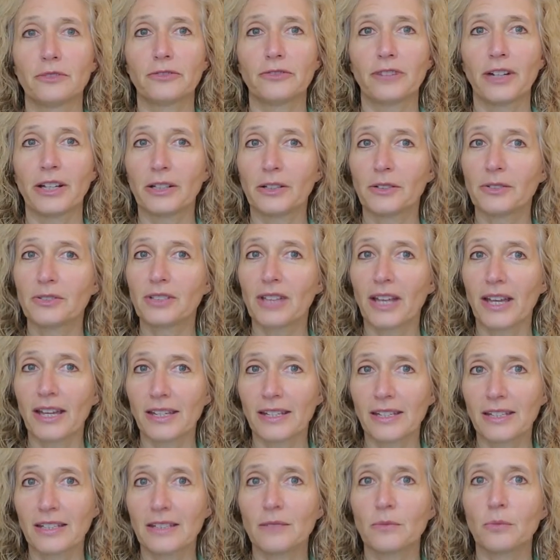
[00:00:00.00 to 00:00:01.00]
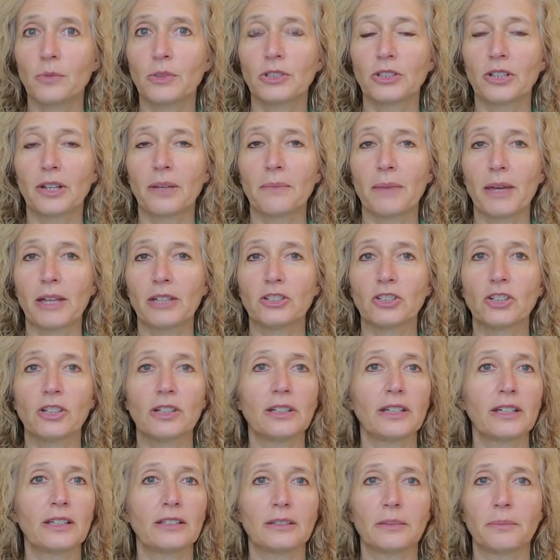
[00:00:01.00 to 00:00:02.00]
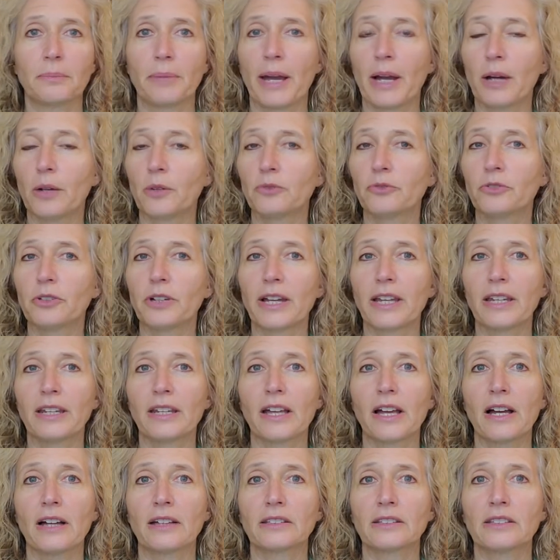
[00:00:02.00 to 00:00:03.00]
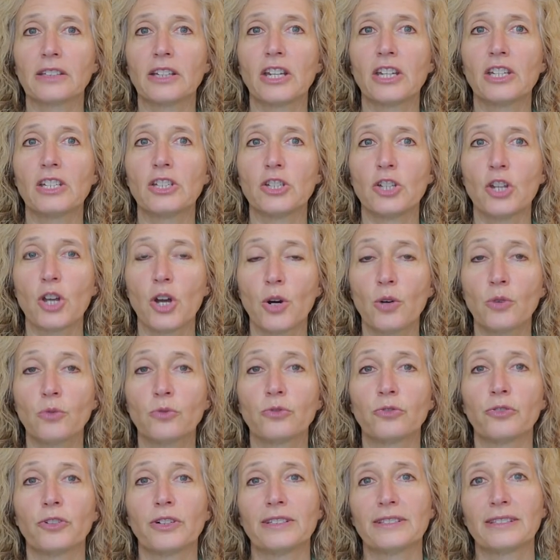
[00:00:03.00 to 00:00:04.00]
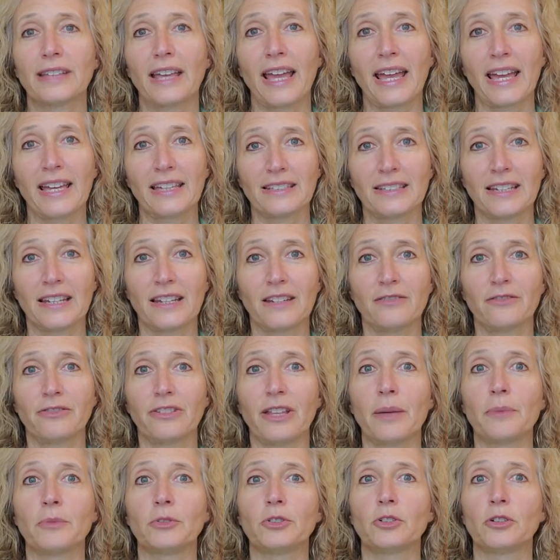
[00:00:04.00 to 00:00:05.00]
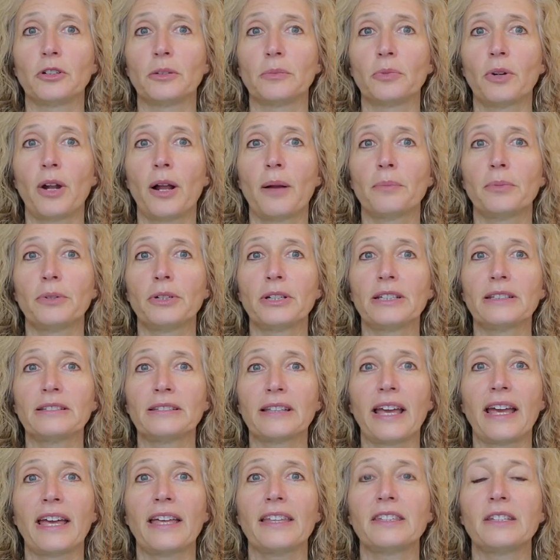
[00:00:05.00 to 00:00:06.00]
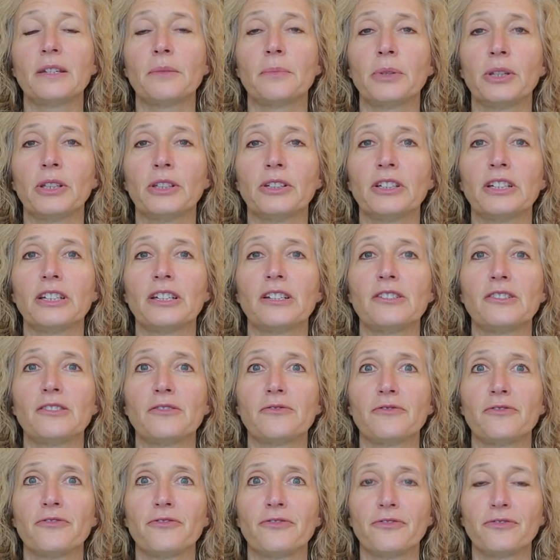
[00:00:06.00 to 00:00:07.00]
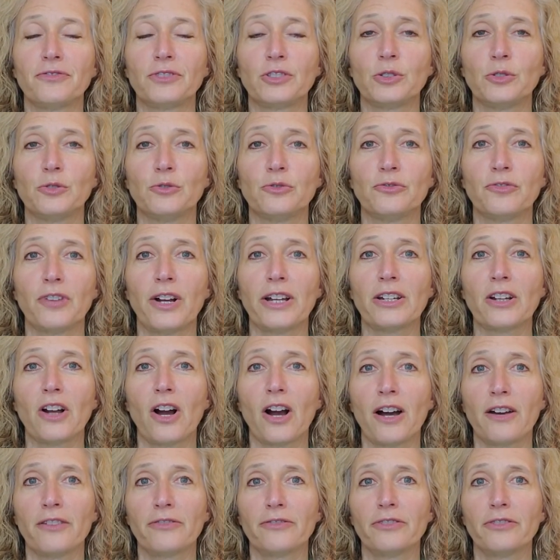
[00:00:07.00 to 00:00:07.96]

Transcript: phycocyanin, which I mentioned. It's a powerful antioxidant known for its anti-inflammatory properties and the ability to fight off